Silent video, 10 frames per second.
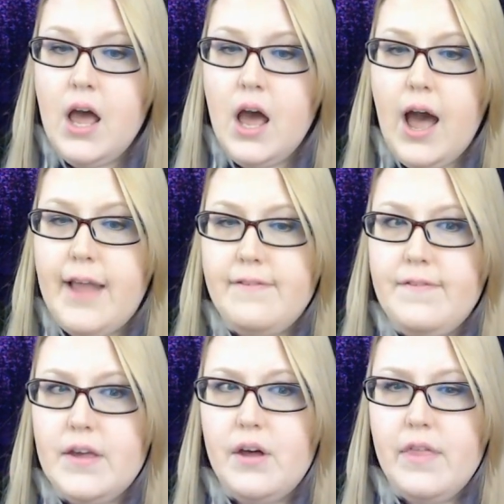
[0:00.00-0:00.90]
I
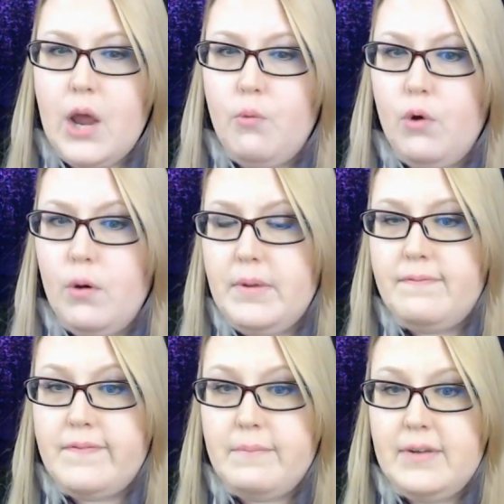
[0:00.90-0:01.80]
feel that I won't be
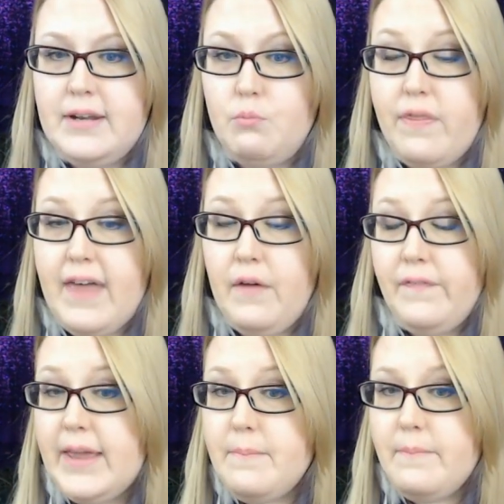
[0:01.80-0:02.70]
feminine without
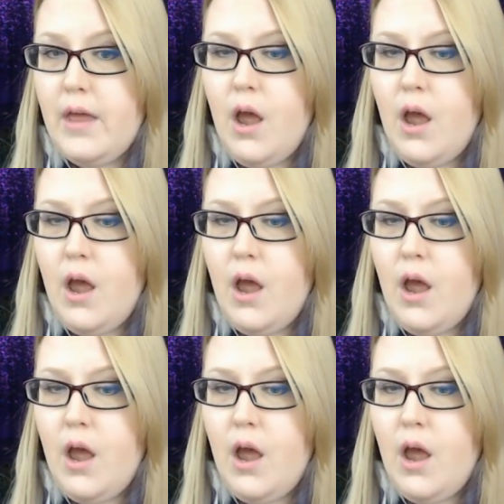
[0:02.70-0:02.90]
them?